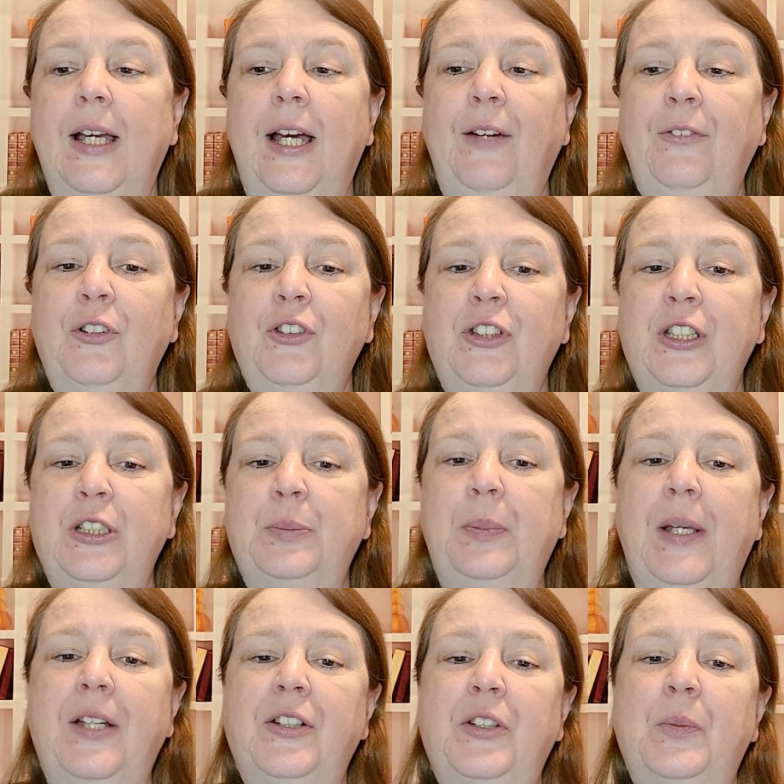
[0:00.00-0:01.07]
After she
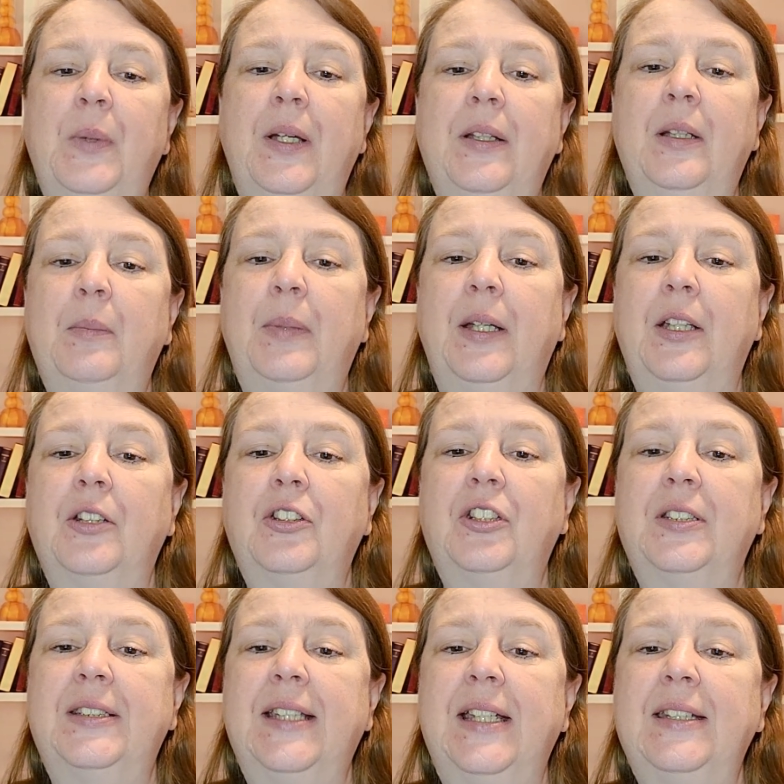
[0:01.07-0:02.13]
splashed around a bit,
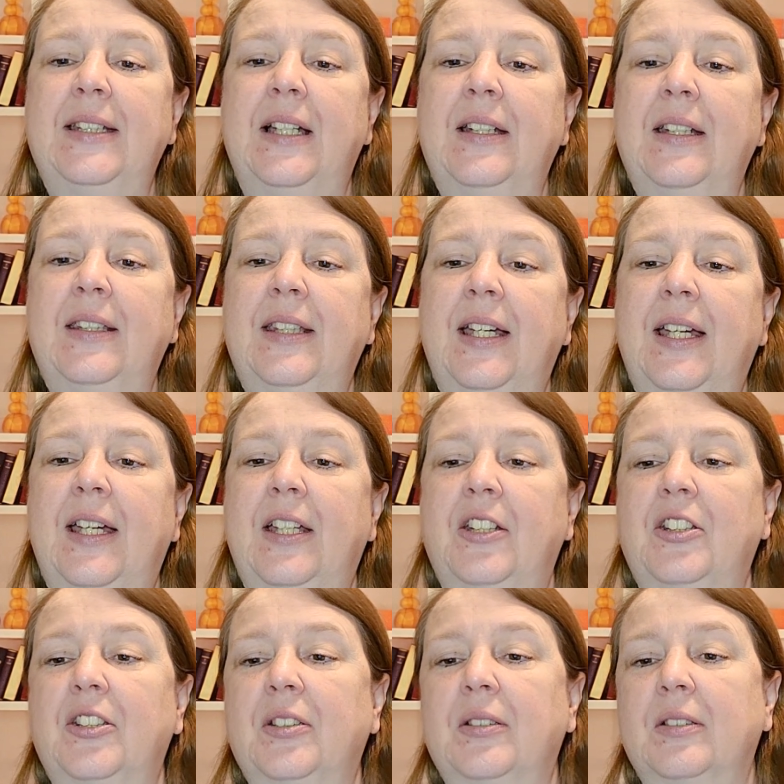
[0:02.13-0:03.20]
she sat down at the
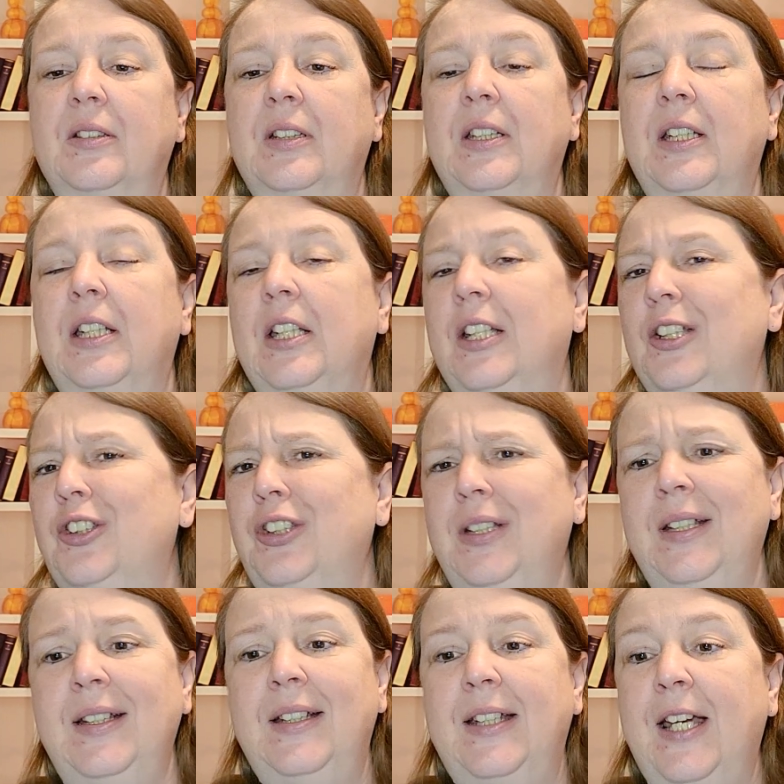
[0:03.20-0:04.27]
edge. She
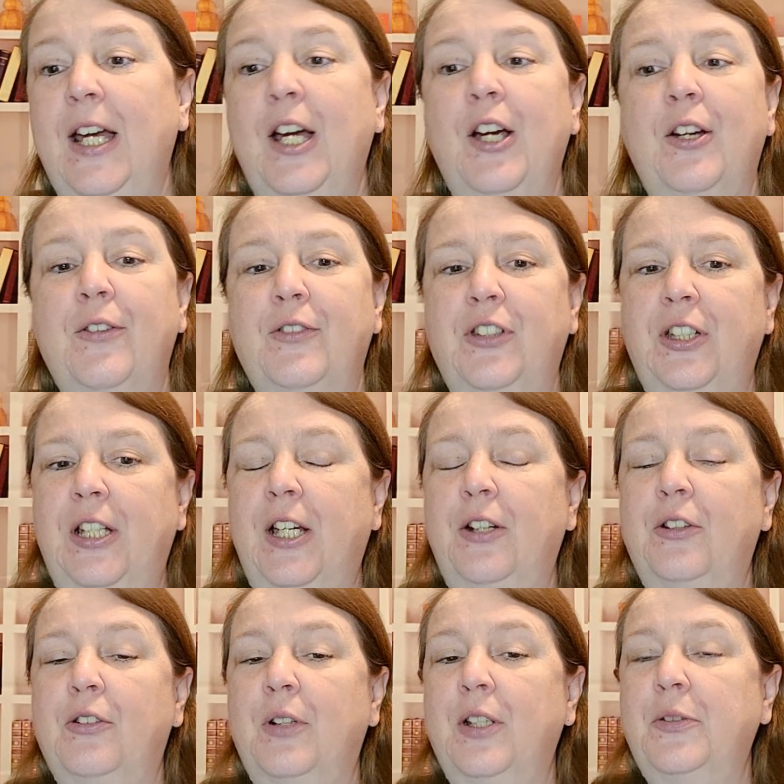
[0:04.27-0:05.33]
didn't care if she got
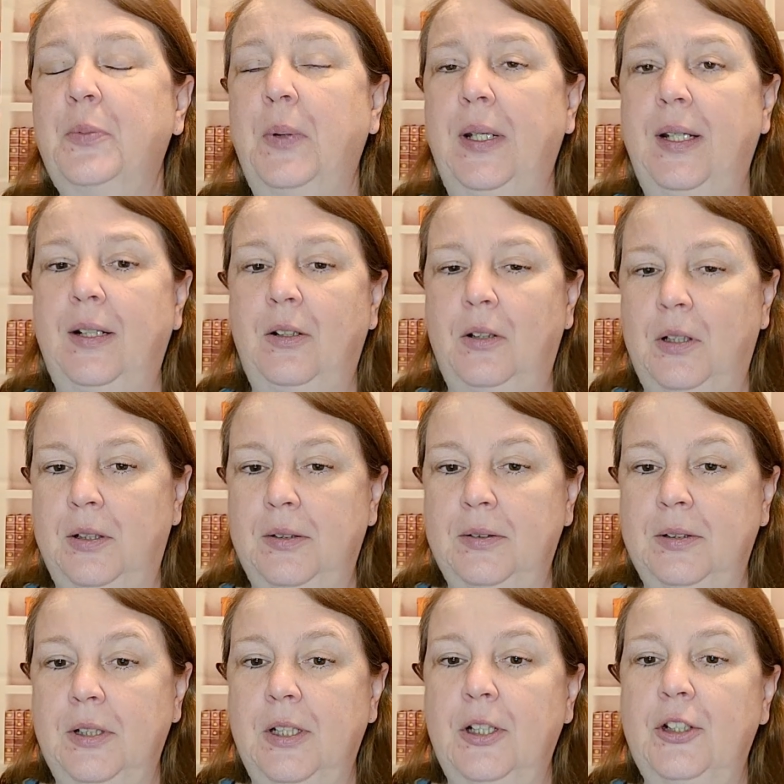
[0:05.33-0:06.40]
her dress wet at all.
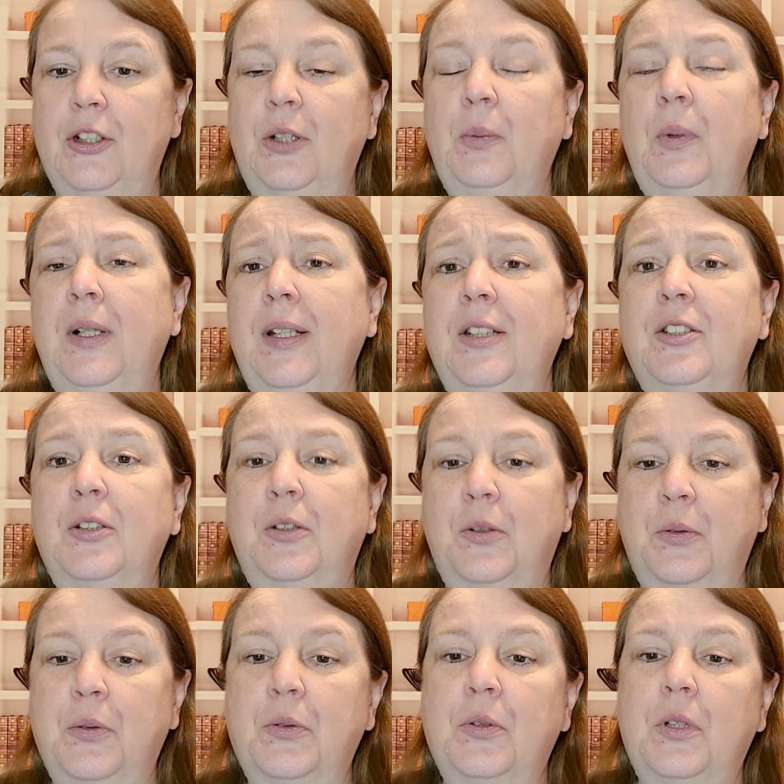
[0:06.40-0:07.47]
She wanted to
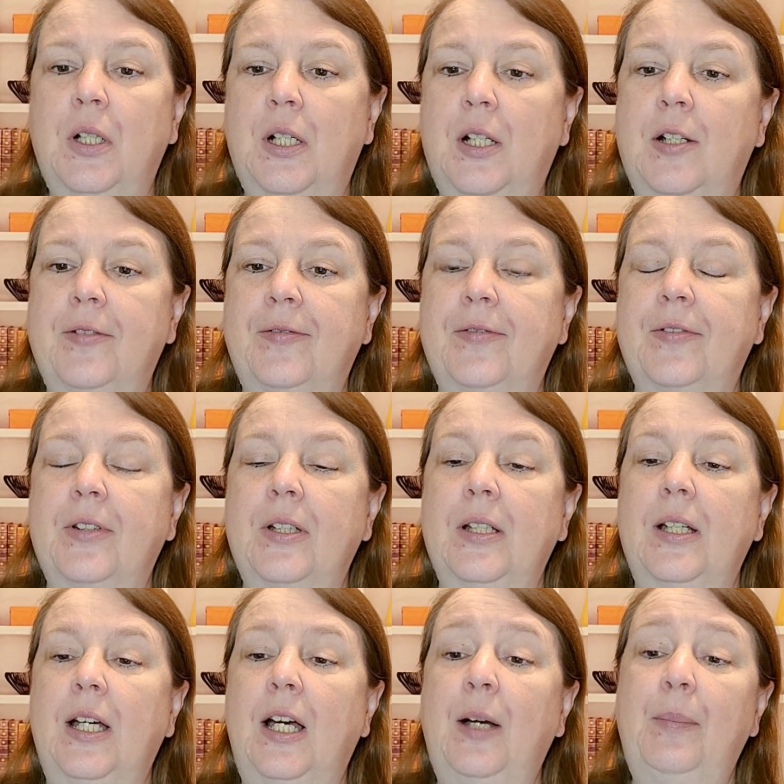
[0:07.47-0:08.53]
cool off.
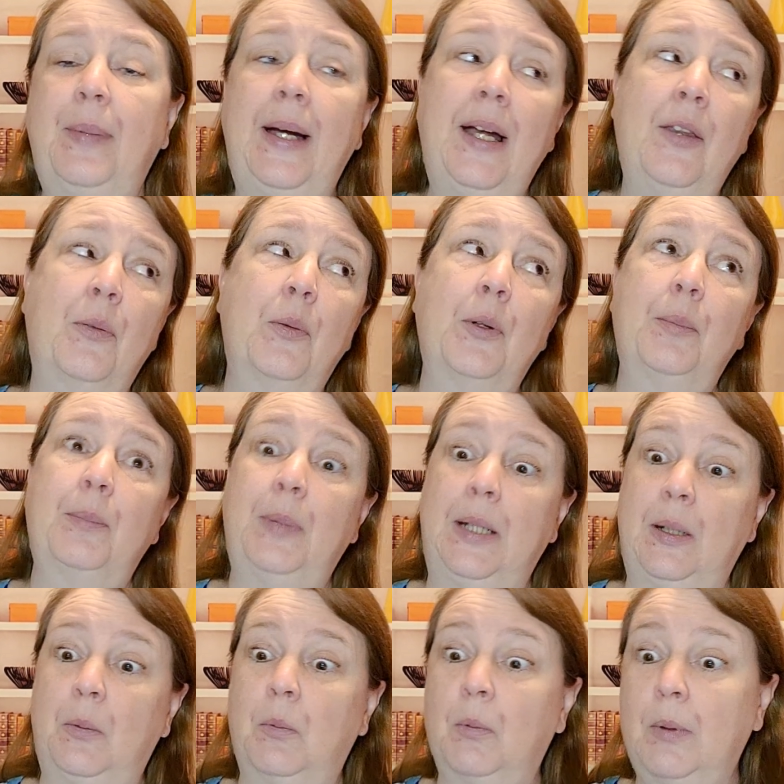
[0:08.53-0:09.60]
A bath would
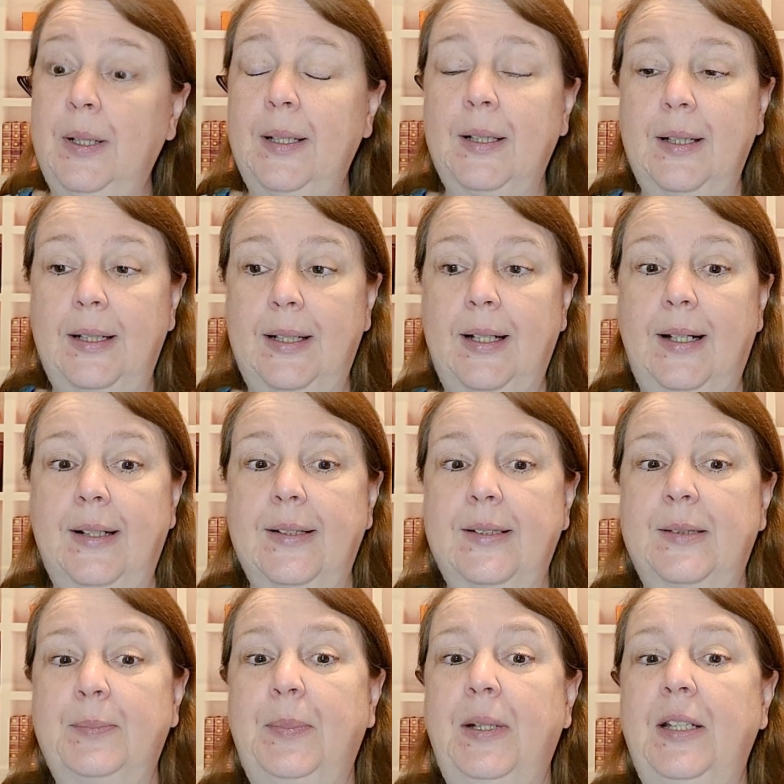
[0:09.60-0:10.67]
be really
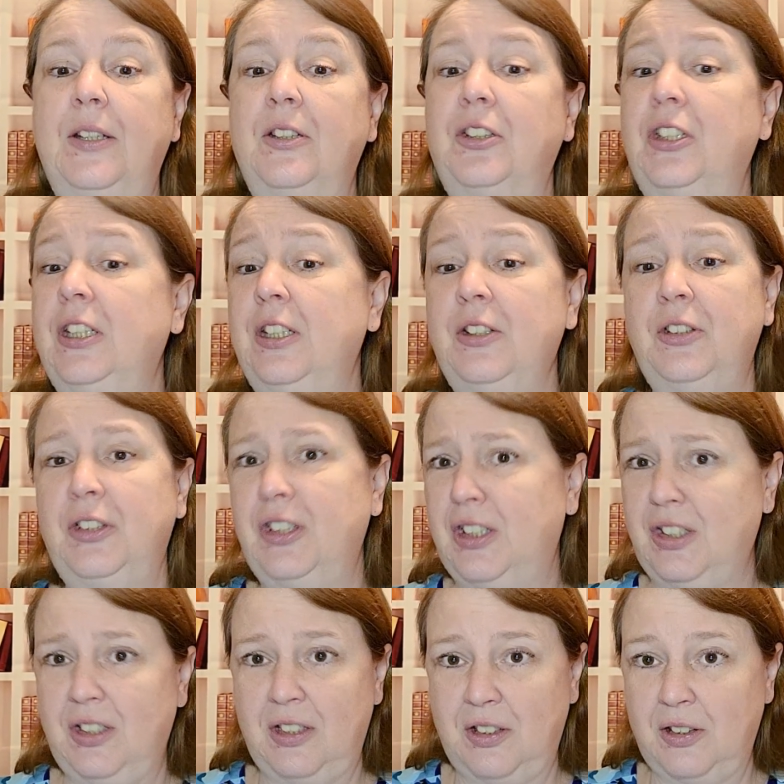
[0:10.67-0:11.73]
nice, but she knew she
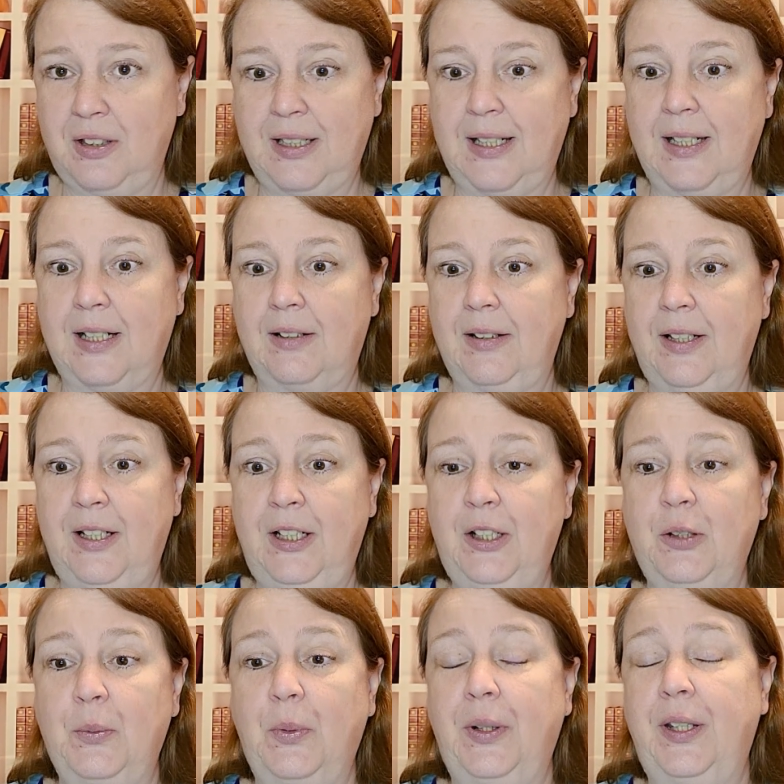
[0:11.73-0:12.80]
couldn't do that out
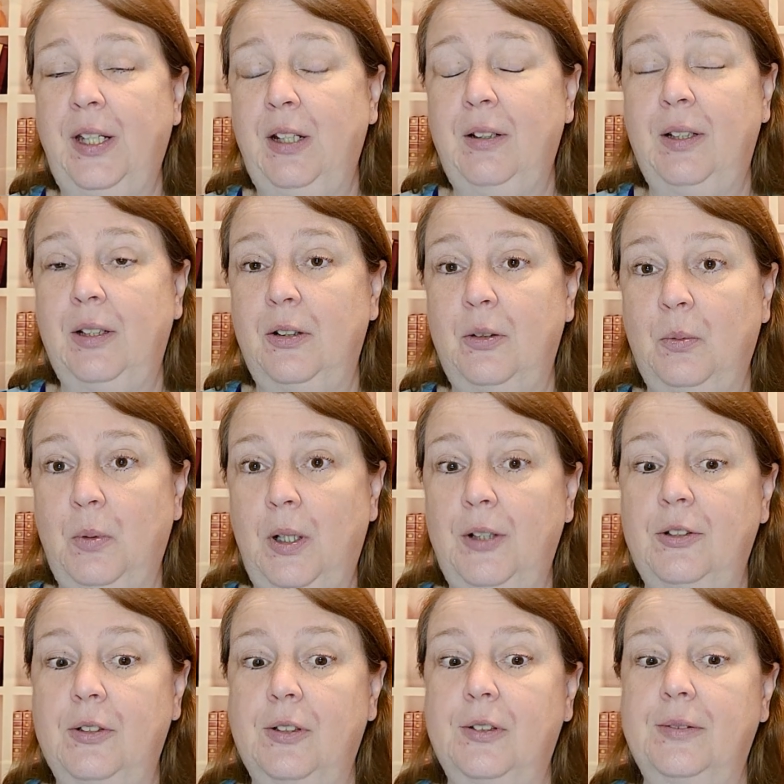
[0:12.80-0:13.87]
here with Kirian to
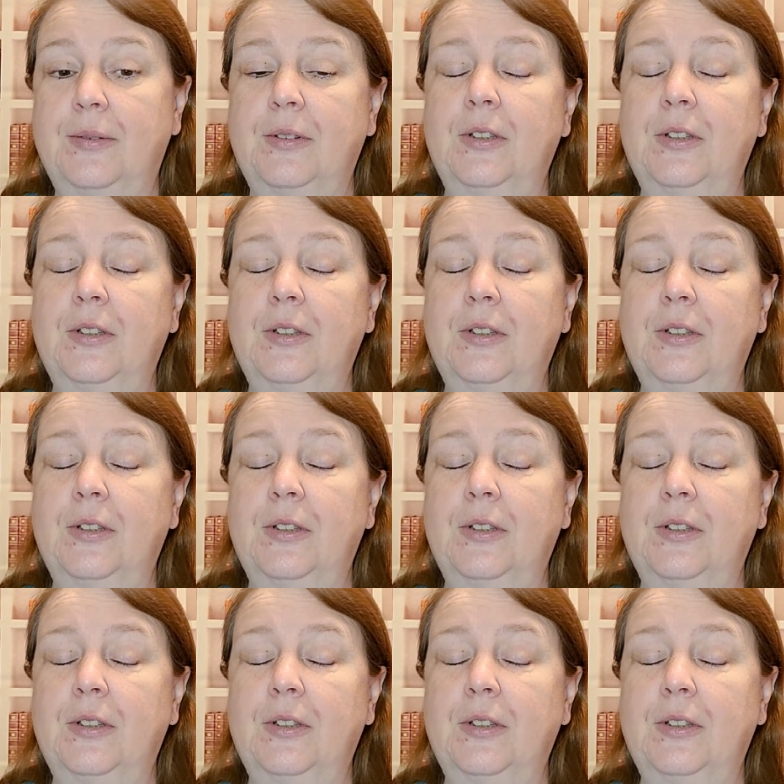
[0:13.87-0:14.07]
watch her.